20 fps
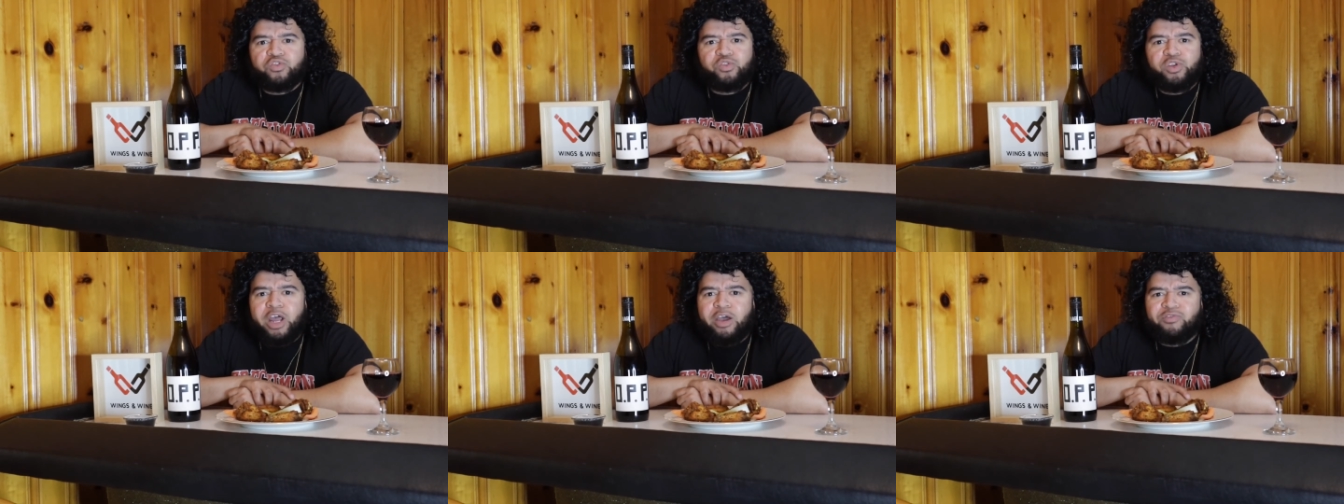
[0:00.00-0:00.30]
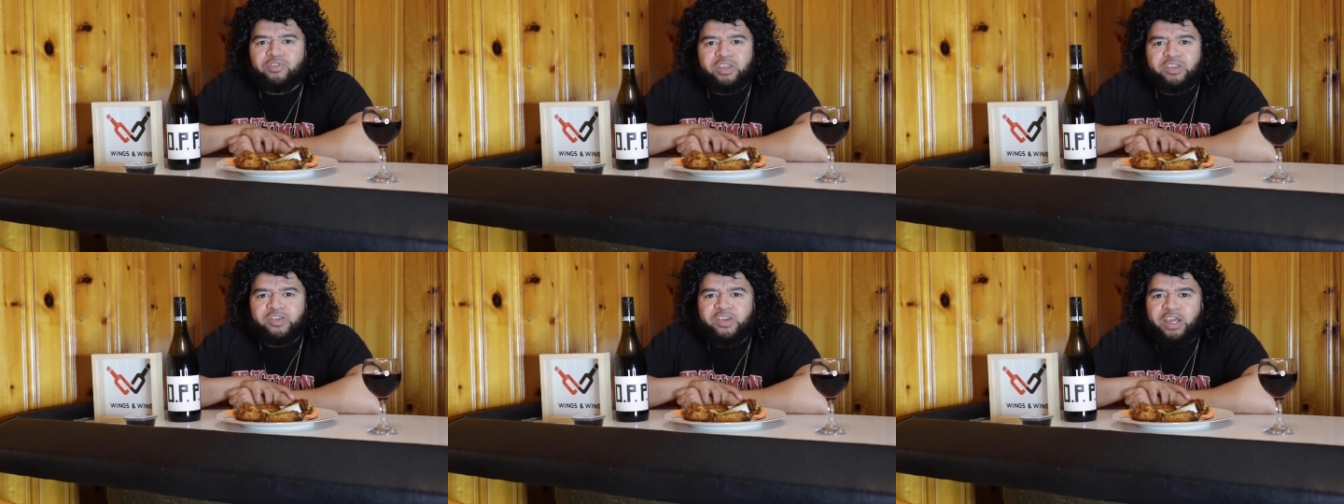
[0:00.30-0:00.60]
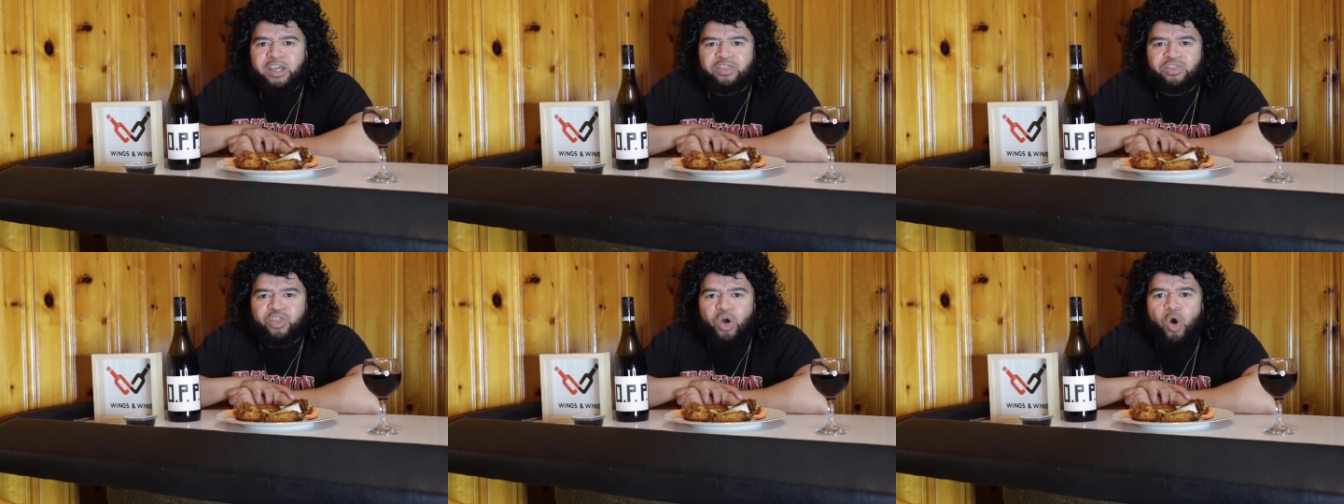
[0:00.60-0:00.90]
You'd have to
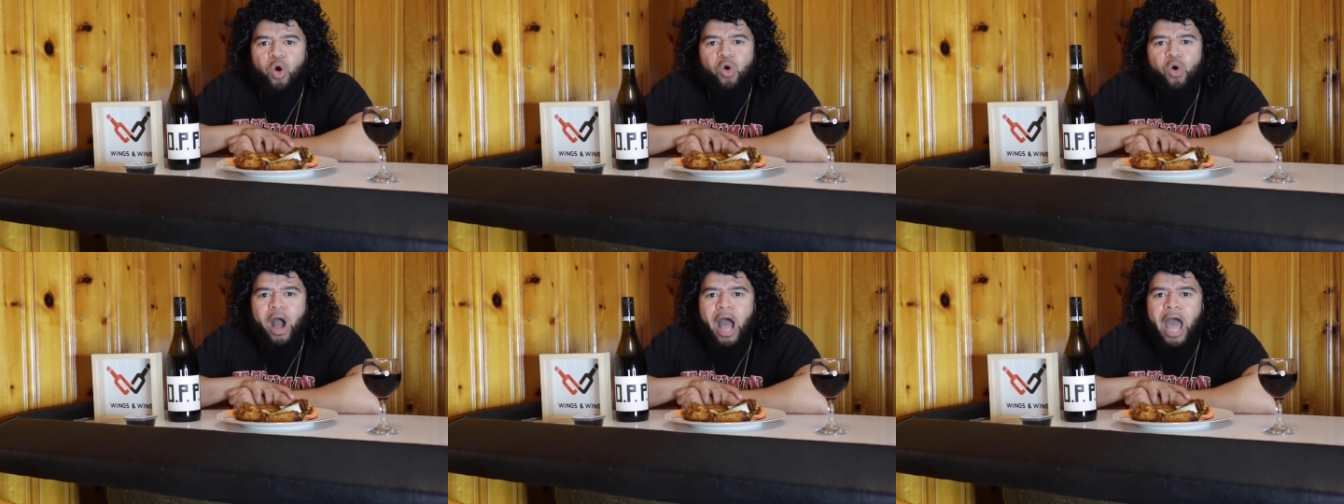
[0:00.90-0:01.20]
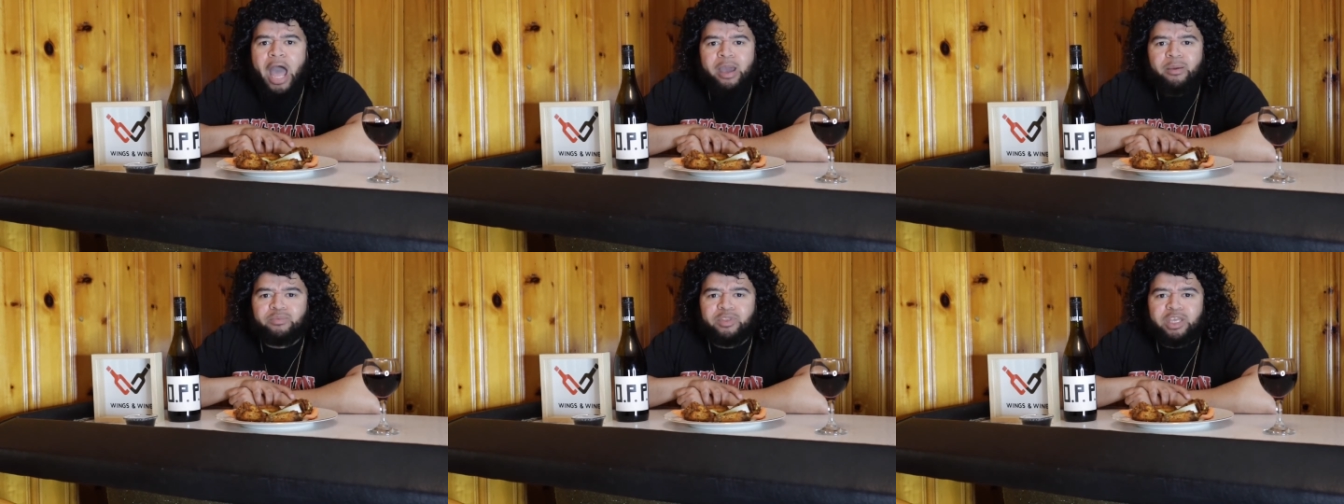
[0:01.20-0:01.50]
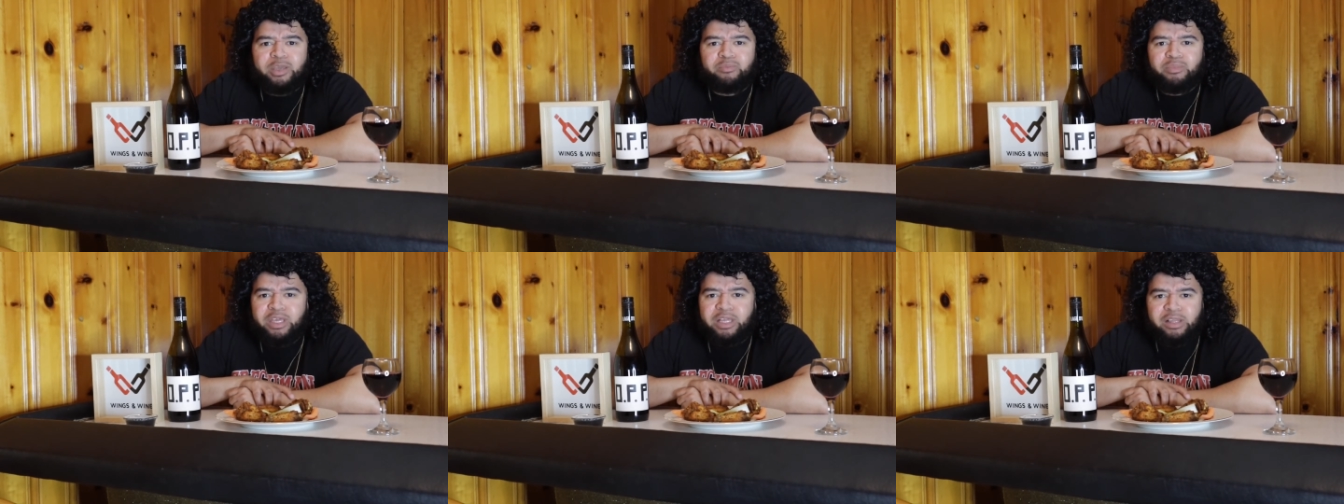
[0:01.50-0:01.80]
check the whole
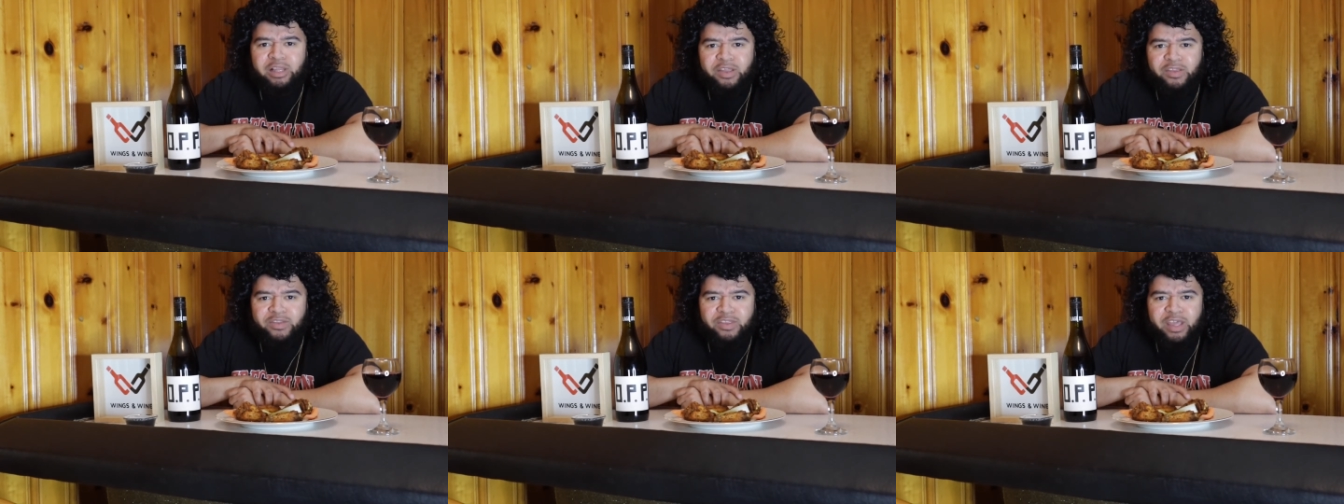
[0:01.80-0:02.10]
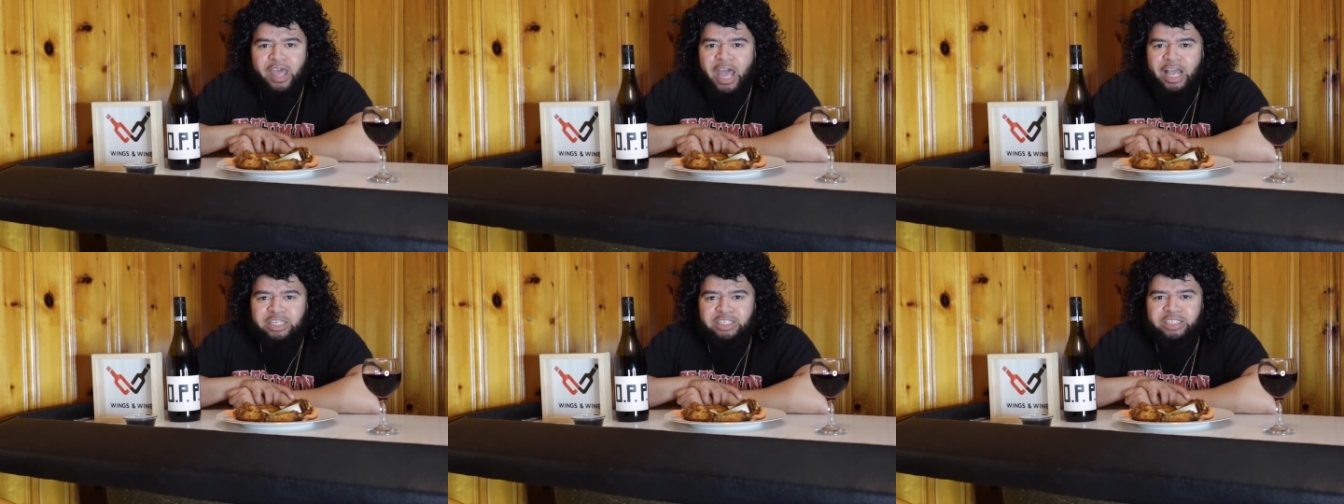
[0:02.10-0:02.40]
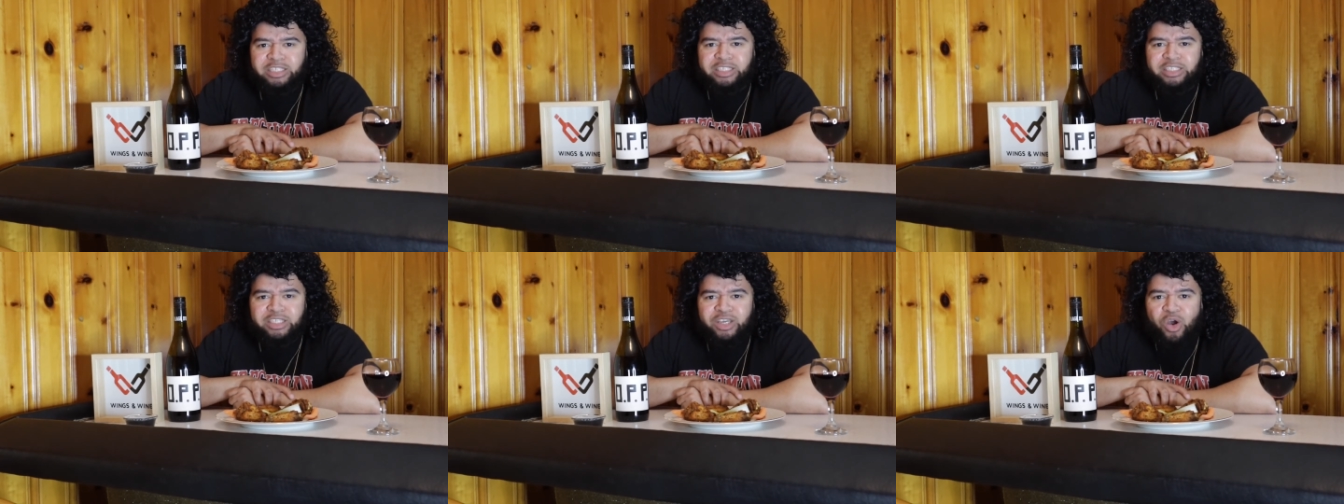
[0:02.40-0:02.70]
IMDb list to actually